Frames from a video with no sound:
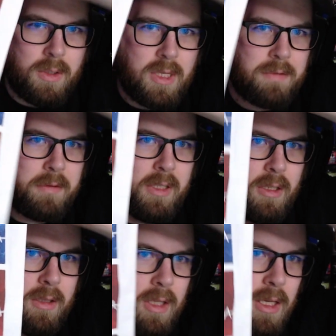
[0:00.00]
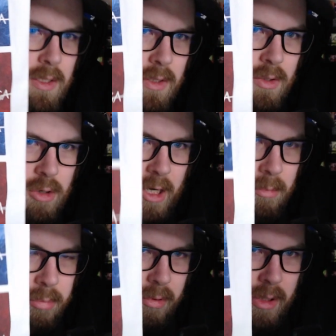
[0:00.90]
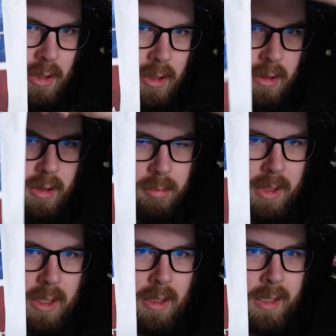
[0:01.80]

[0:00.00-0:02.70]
definitely on these, try to print a little bit